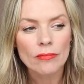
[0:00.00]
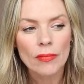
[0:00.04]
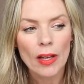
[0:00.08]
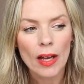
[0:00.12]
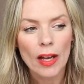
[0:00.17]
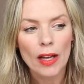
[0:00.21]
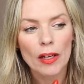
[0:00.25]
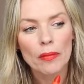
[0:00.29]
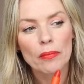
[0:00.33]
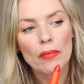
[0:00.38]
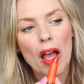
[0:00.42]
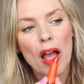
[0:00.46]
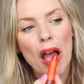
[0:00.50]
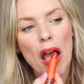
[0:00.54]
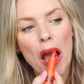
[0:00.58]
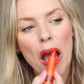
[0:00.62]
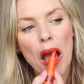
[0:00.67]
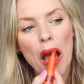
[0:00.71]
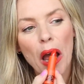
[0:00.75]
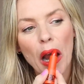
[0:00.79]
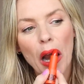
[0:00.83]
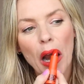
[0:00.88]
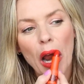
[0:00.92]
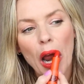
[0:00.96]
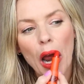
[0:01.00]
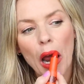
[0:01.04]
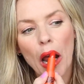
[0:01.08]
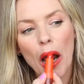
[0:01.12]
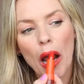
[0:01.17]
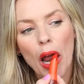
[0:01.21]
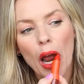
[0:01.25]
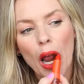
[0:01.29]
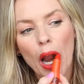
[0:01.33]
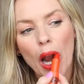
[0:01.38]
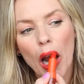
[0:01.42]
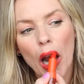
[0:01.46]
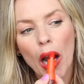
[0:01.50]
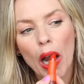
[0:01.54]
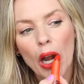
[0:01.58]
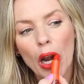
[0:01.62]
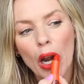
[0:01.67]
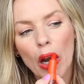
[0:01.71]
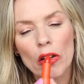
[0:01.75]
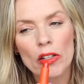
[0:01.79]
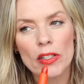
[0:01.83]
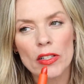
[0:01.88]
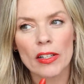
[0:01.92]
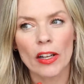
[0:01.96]

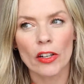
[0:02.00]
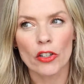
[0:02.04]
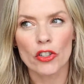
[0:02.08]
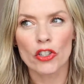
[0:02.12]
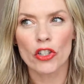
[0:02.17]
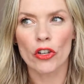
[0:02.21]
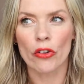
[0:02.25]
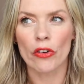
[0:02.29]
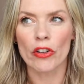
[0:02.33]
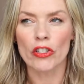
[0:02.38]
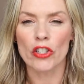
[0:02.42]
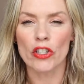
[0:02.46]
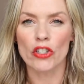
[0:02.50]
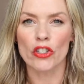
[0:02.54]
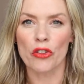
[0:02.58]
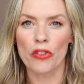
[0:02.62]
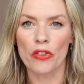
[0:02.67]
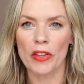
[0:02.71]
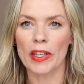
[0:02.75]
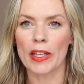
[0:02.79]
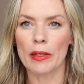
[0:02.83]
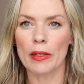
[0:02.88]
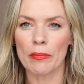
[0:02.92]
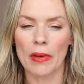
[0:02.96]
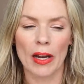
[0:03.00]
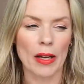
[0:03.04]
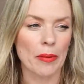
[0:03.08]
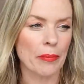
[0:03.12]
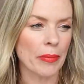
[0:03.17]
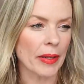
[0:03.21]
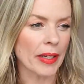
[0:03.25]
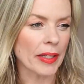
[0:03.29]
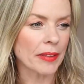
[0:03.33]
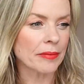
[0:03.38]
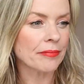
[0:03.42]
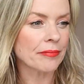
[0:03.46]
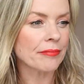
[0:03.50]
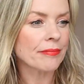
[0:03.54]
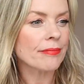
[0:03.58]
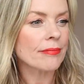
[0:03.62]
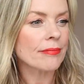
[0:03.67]
not as luxurious as you think it might be,